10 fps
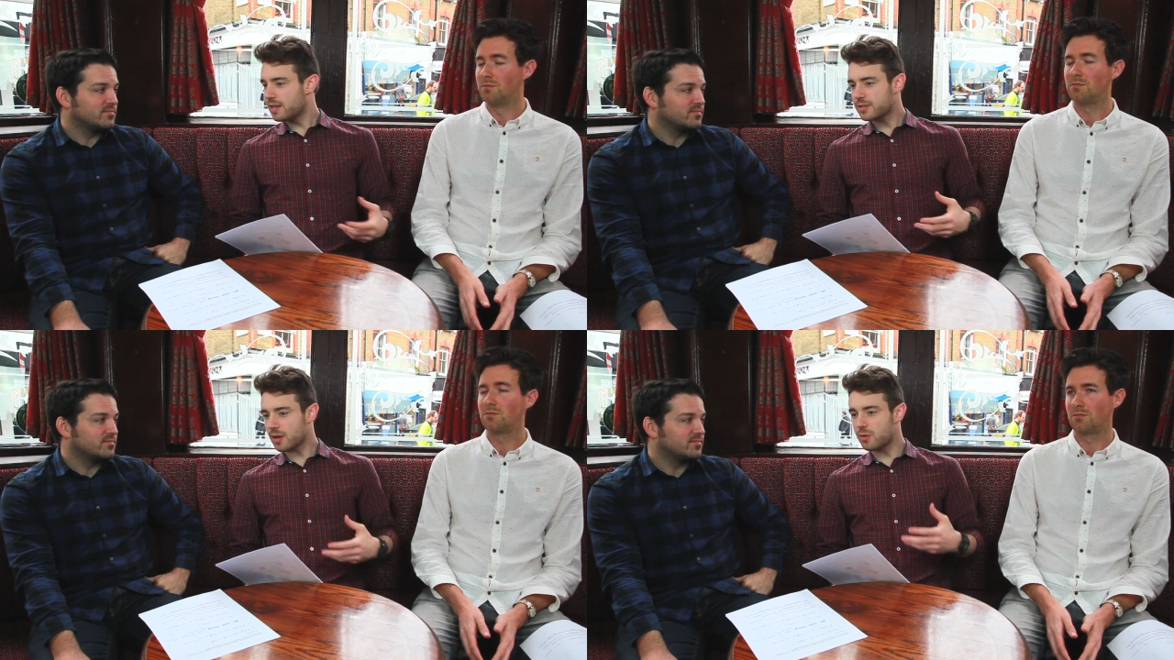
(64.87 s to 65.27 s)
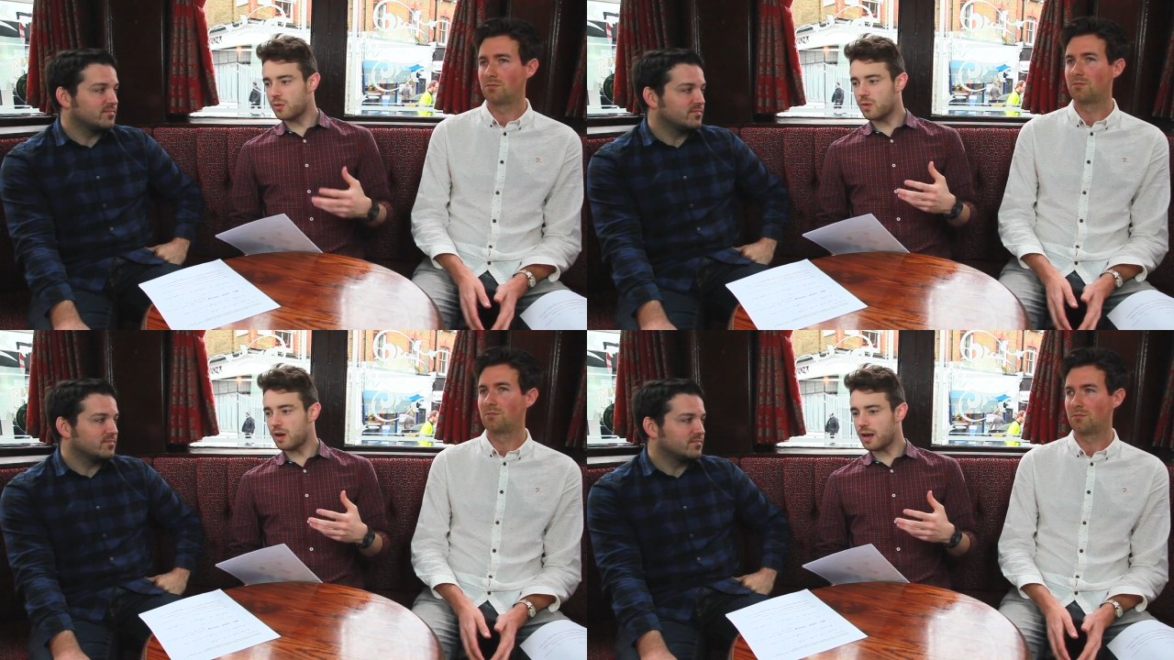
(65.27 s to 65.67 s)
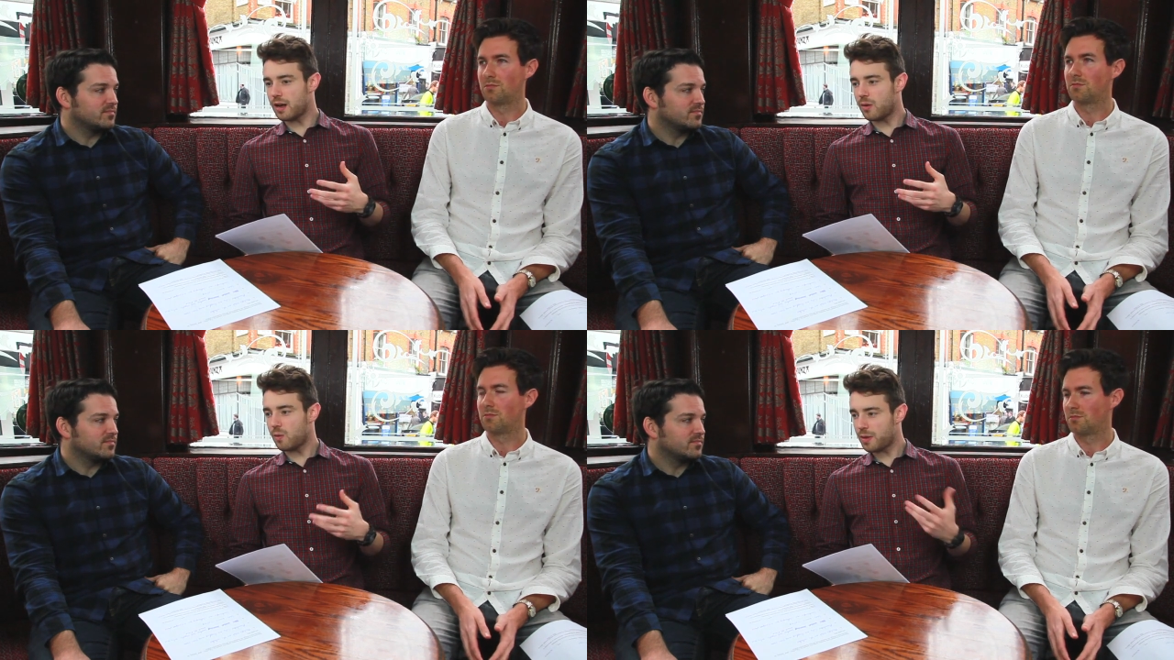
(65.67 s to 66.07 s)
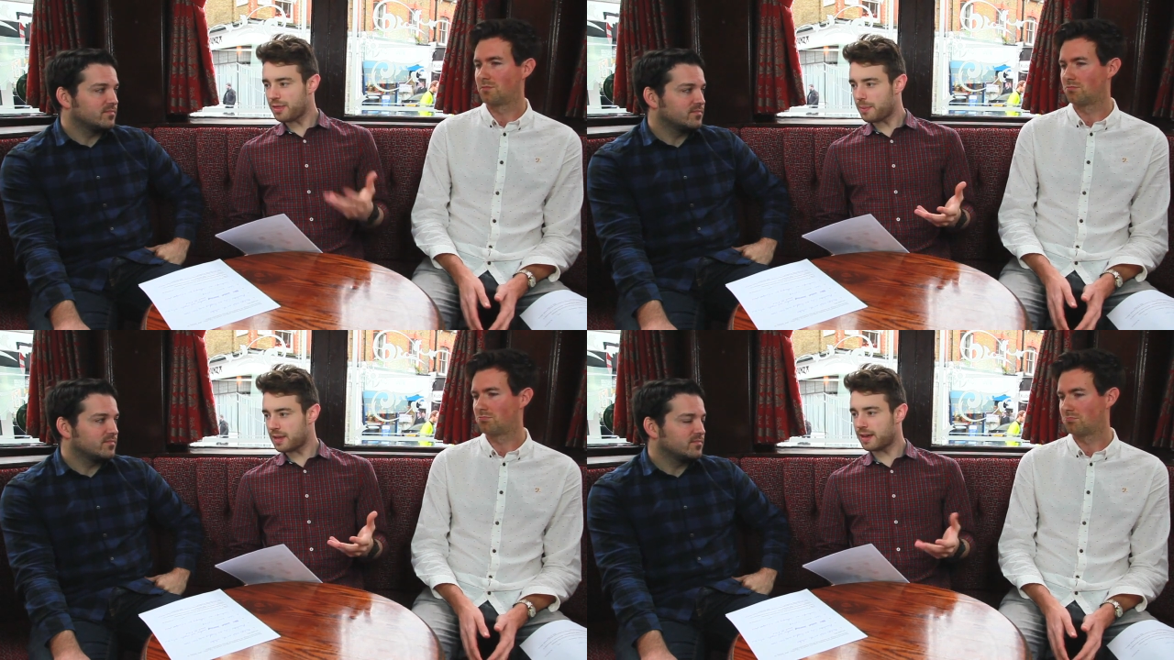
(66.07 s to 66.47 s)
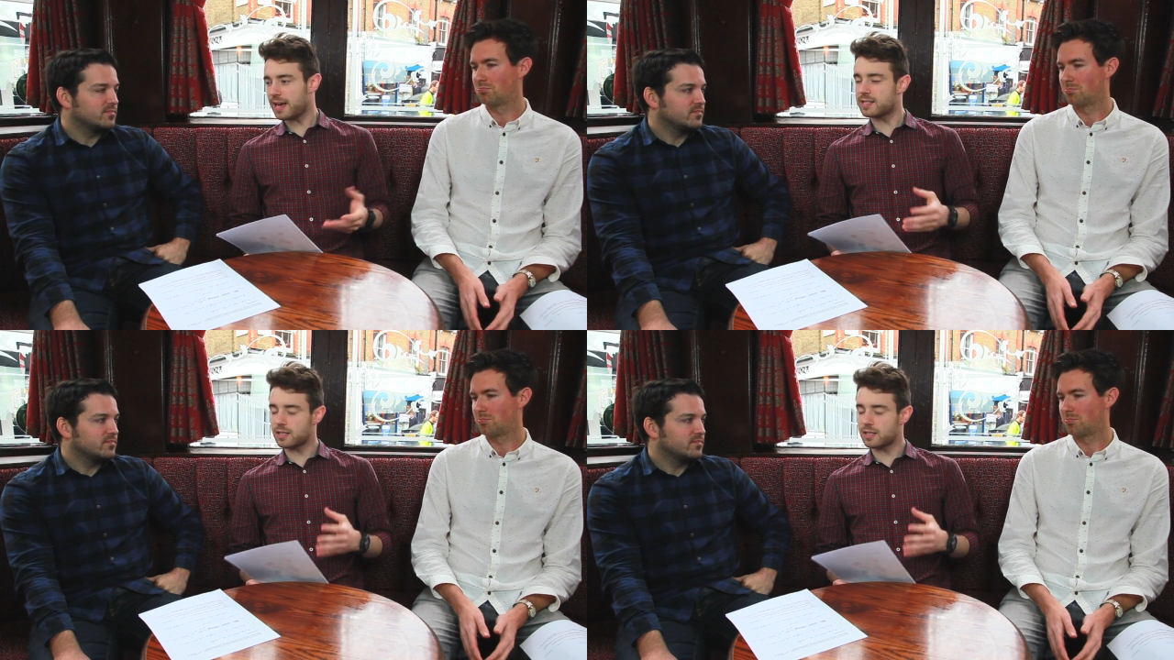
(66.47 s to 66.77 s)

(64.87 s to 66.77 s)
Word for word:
Speaker 1: So, uh, with that being the case,